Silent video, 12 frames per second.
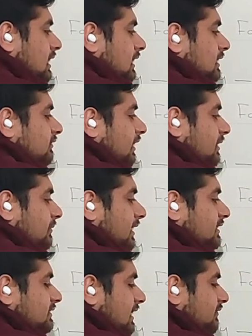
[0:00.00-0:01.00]
divided by
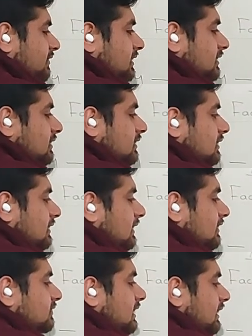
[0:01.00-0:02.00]
7
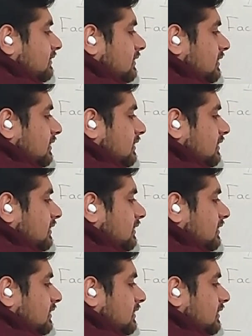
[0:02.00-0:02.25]
gives us